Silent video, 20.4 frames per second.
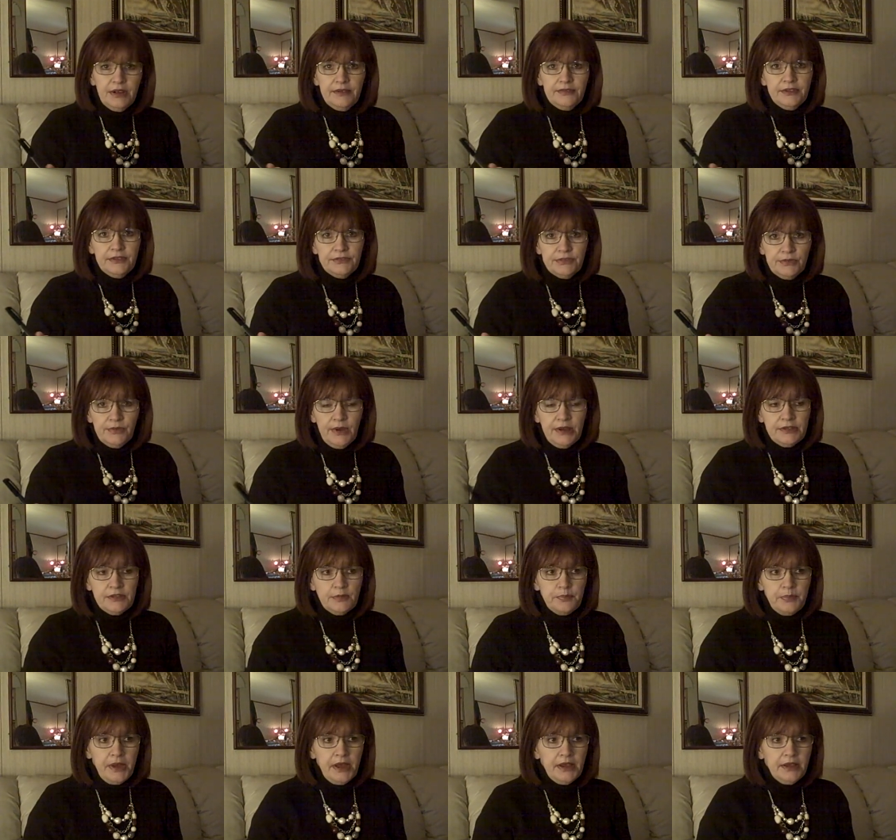even if she was
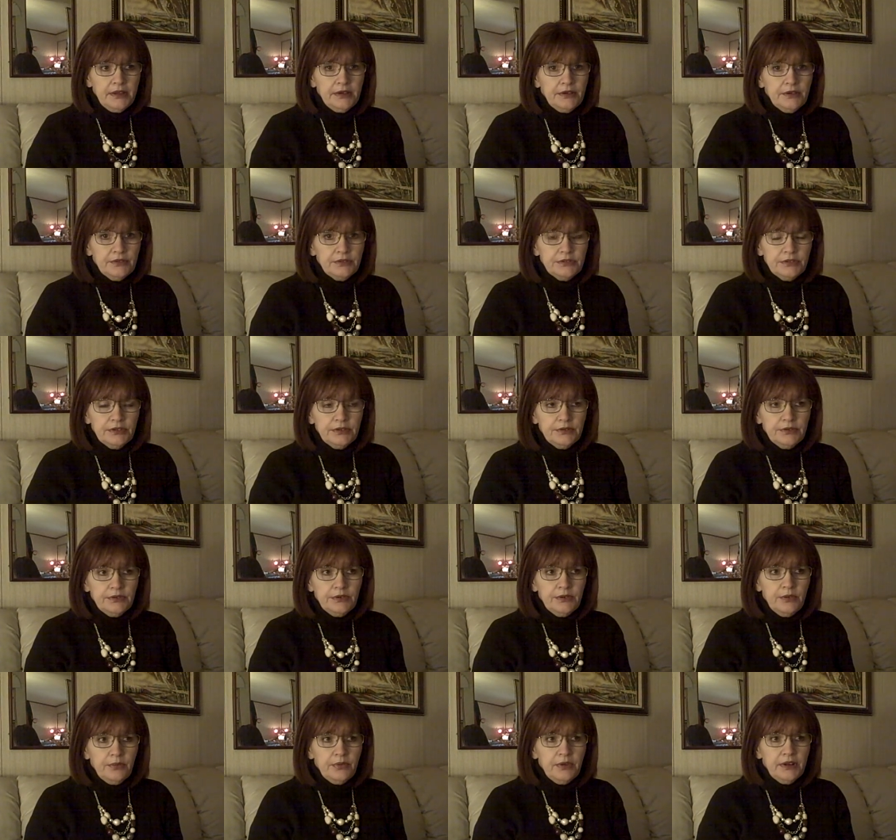spanking her
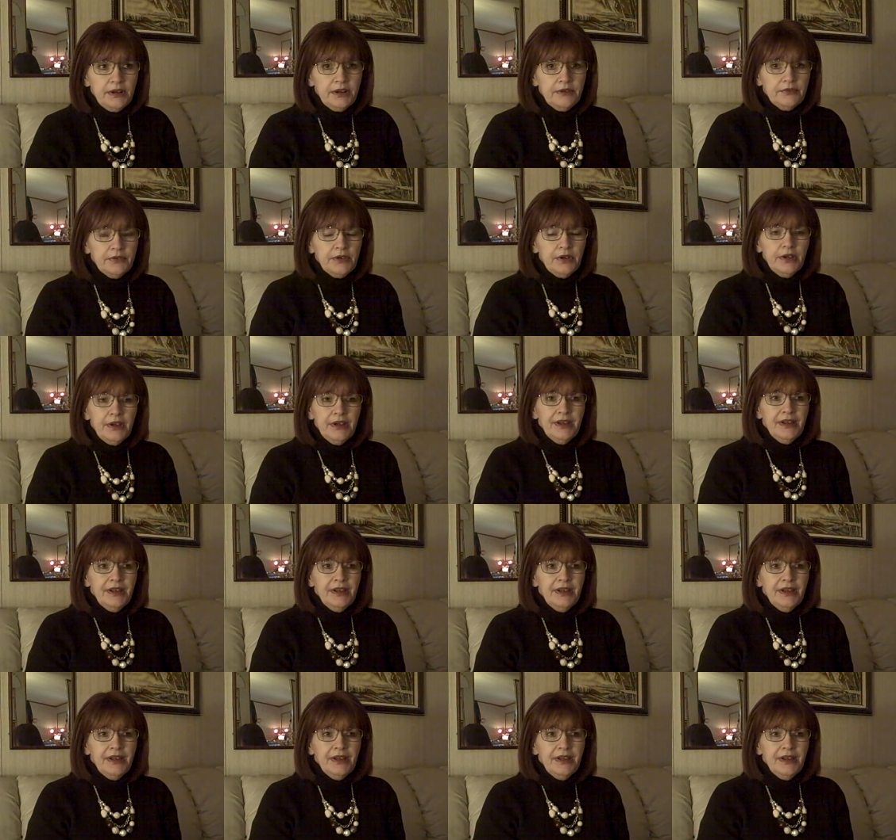children or whatever.